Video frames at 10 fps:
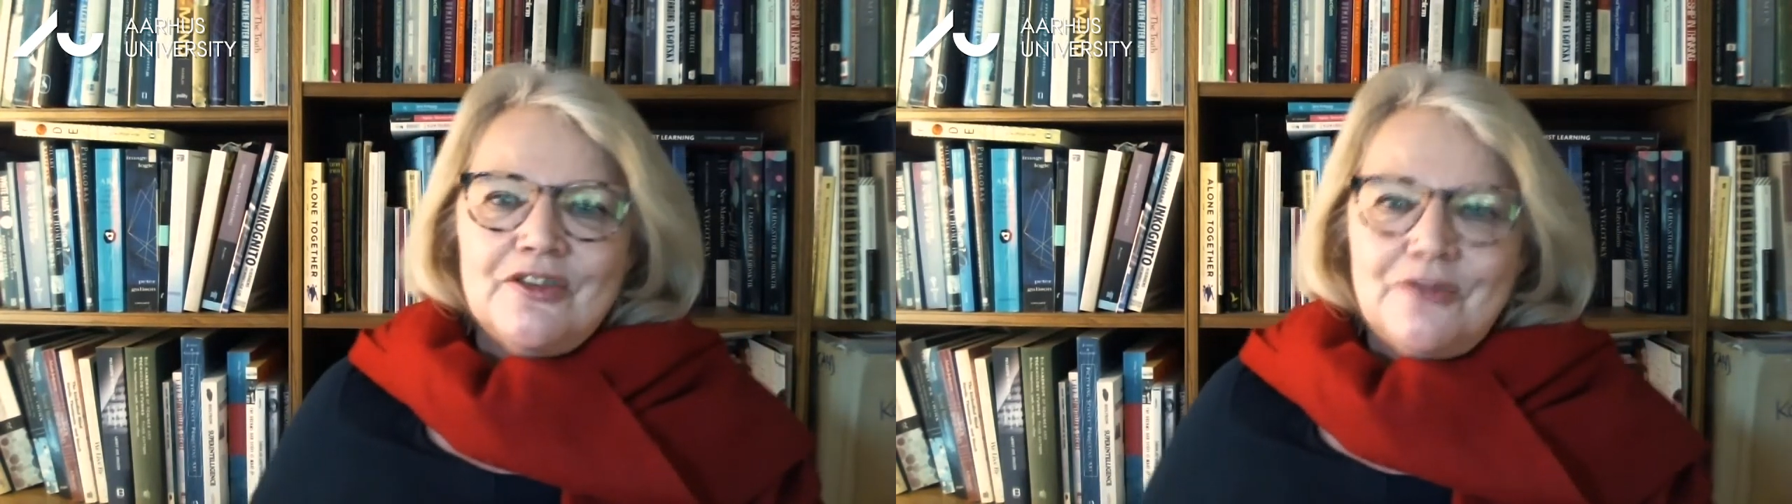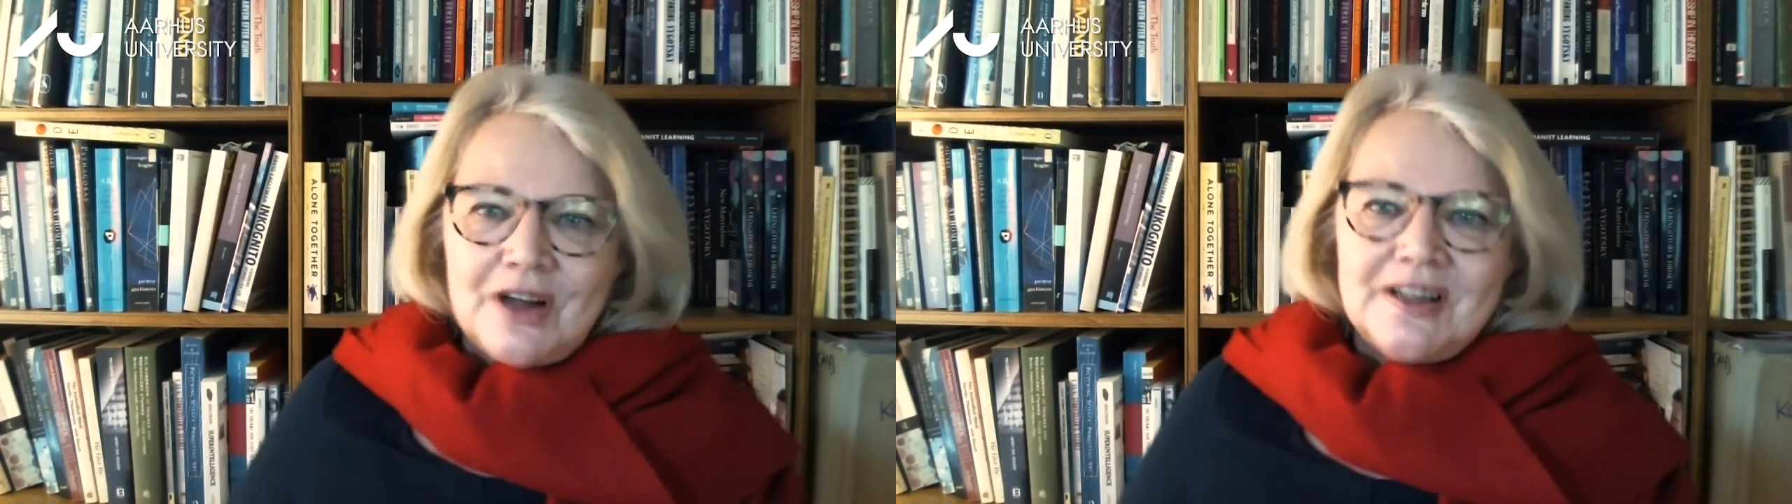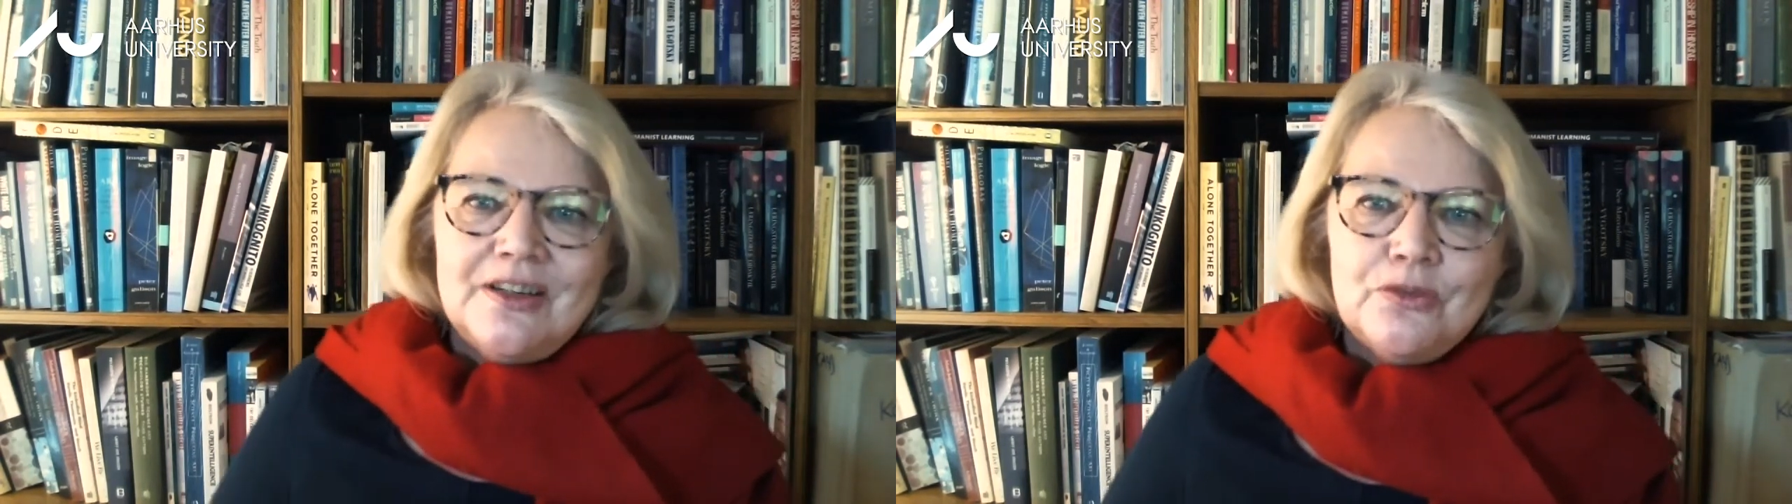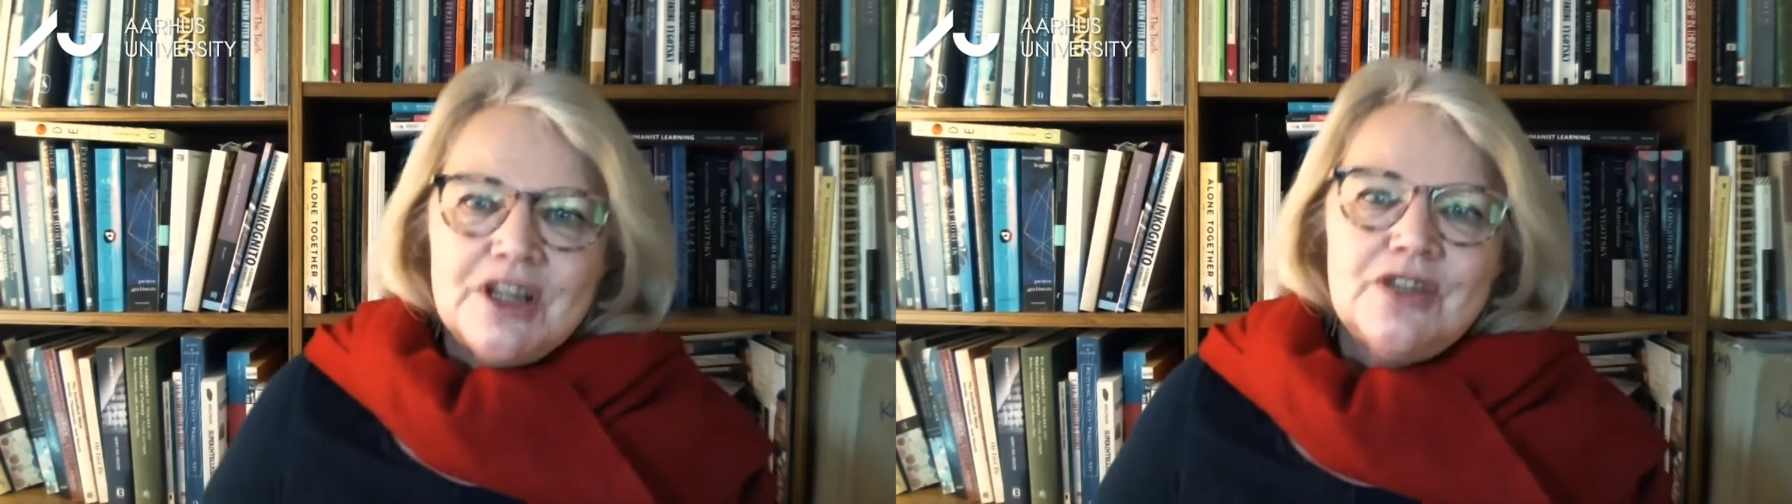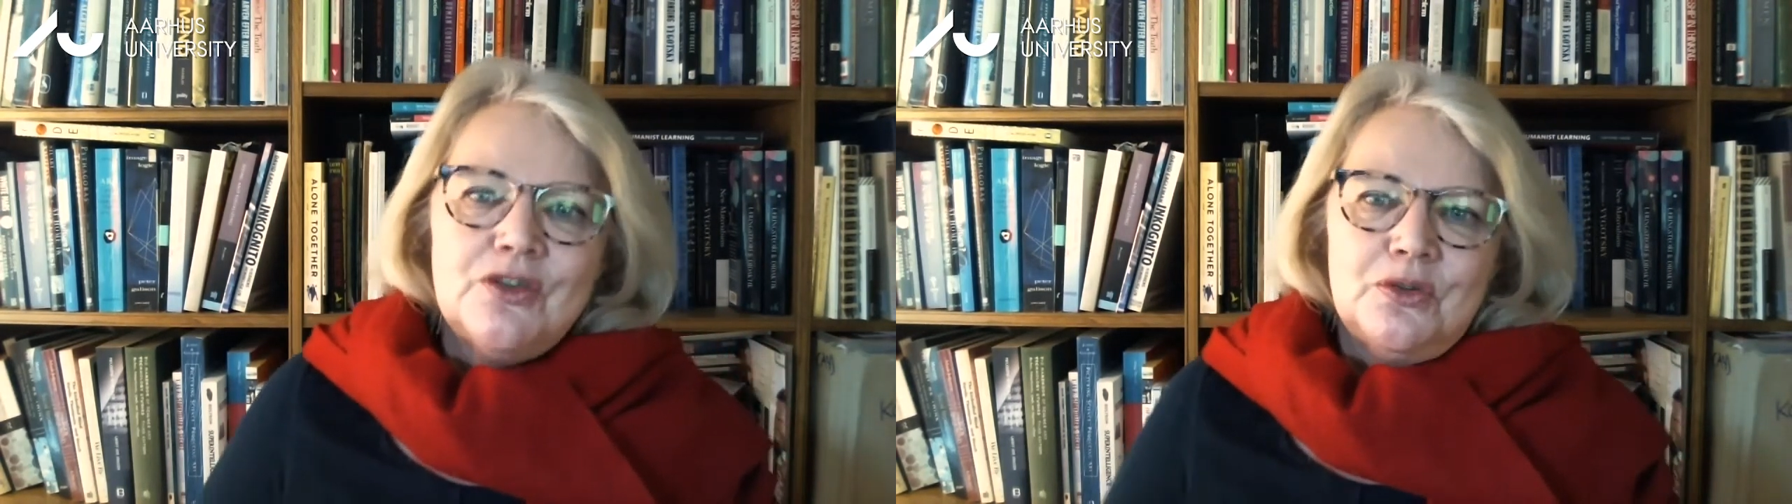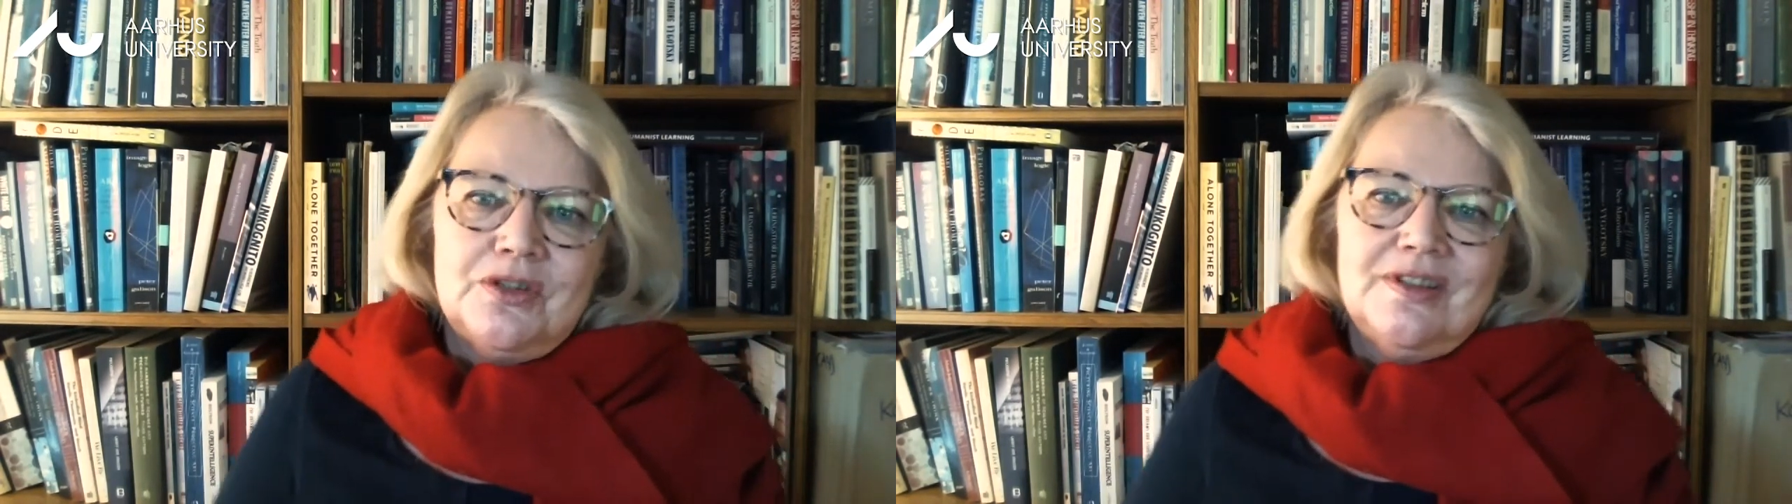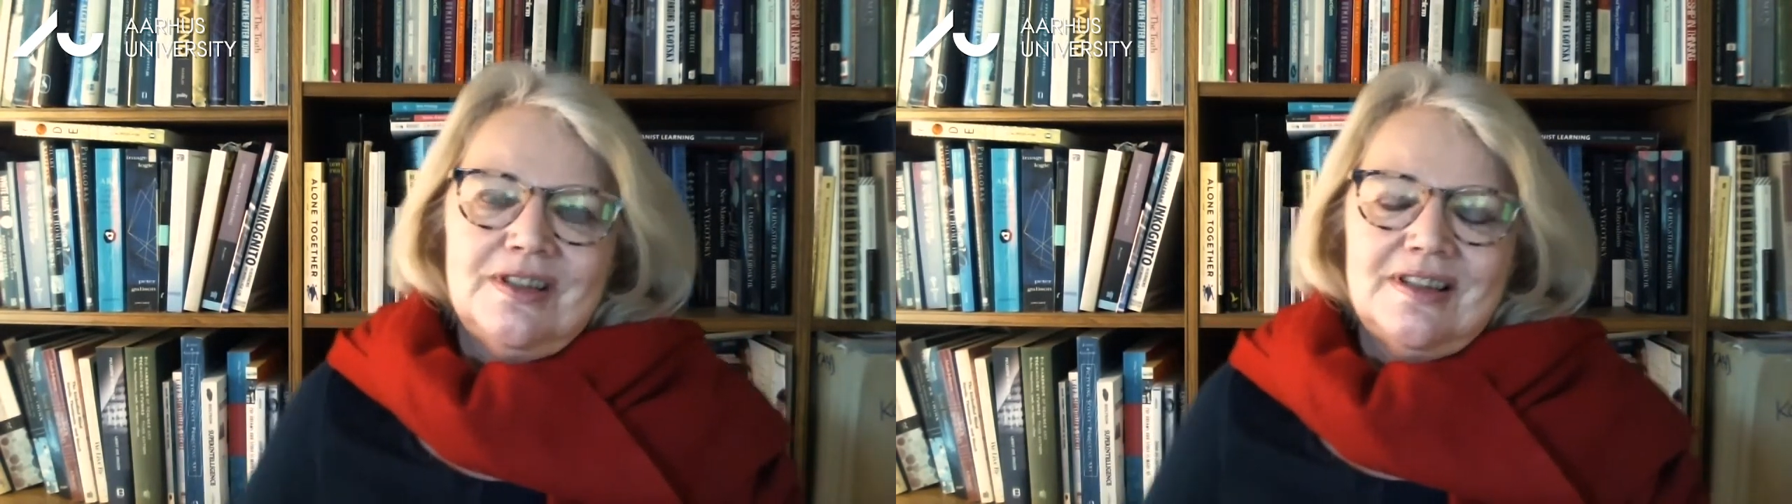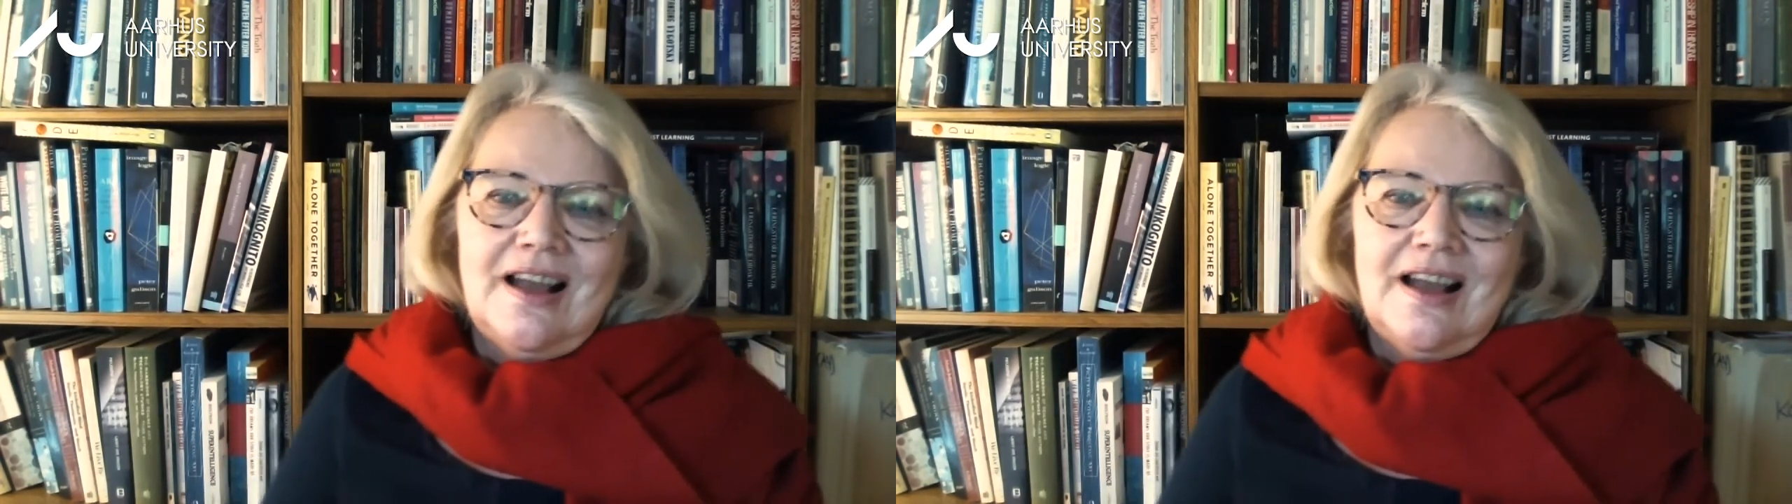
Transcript: funding resources